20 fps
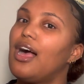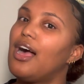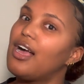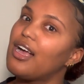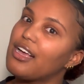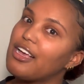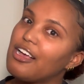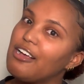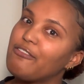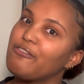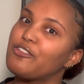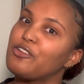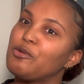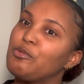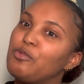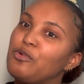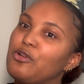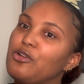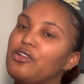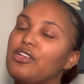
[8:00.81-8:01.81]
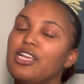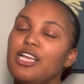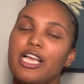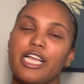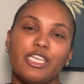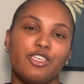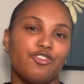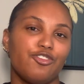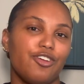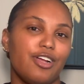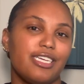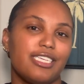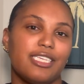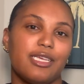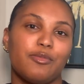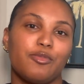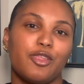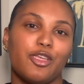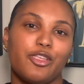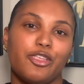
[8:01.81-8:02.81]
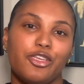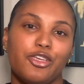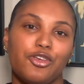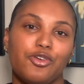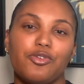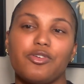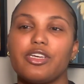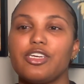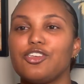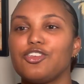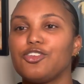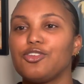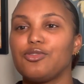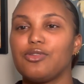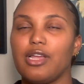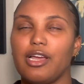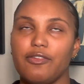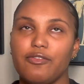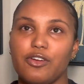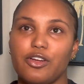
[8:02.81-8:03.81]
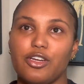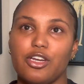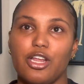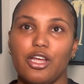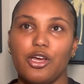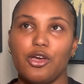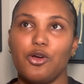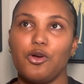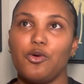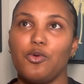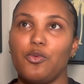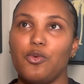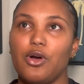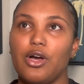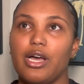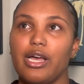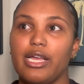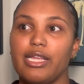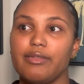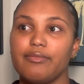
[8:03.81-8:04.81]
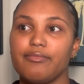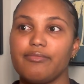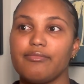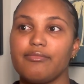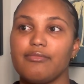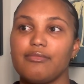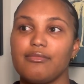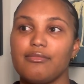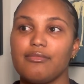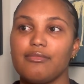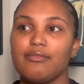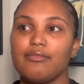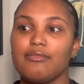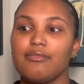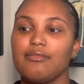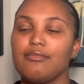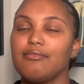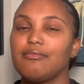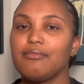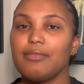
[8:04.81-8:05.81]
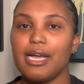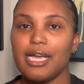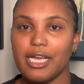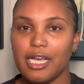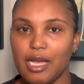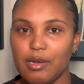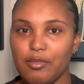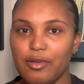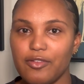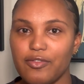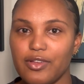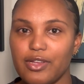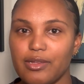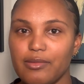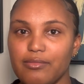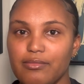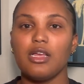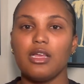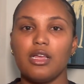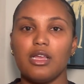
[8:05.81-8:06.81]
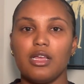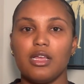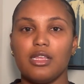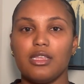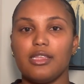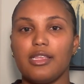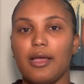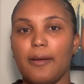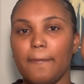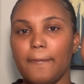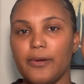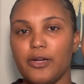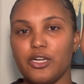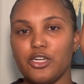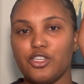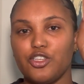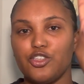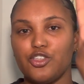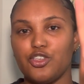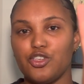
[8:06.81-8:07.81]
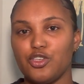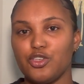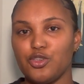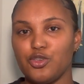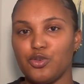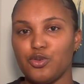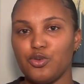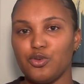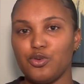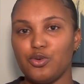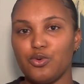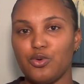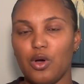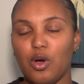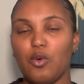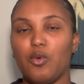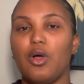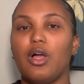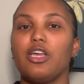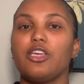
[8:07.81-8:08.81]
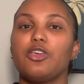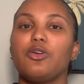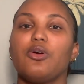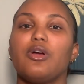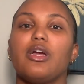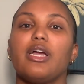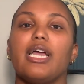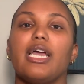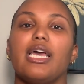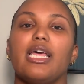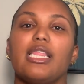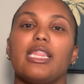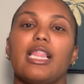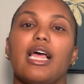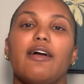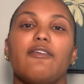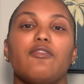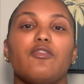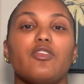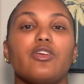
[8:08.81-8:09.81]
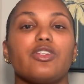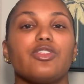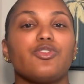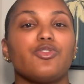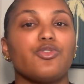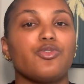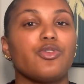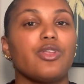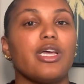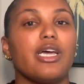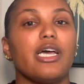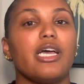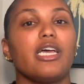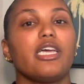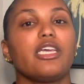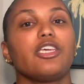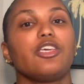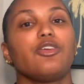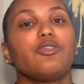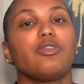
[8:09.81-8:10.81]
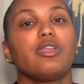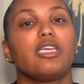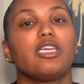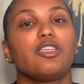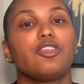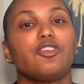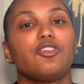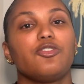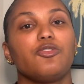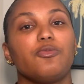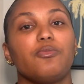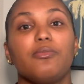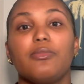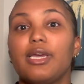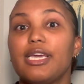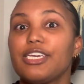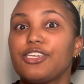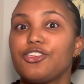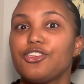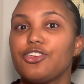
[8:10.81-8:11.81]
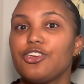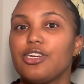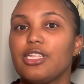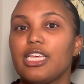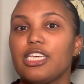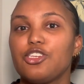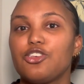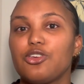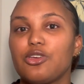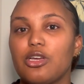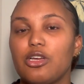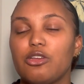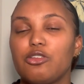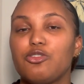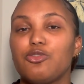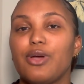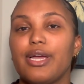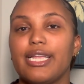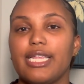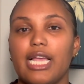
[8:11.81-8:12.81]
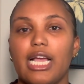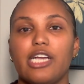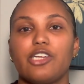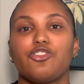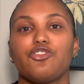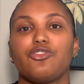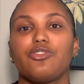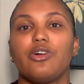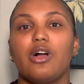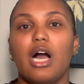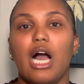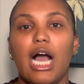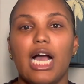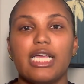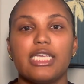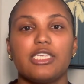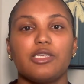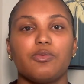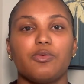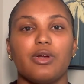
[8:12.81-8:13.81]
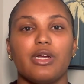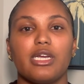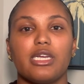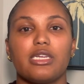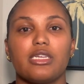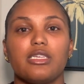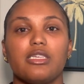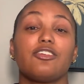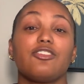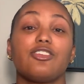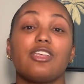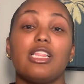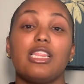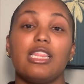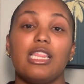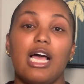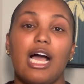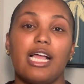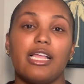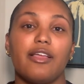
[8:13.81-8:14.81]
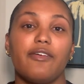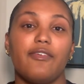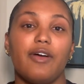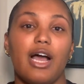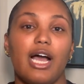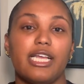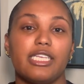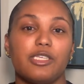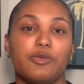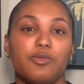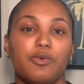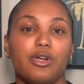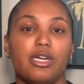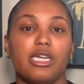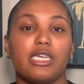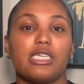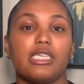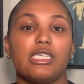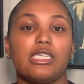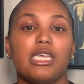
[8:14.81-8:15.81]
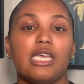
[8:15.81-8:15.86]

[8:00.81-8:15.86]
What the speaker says: uncomfortable. Try something new, because you never know what might come of it. Number 2, while you are in La Fortuna, you need to make sure that you go to a natural hot springs. There's a lot of hot springs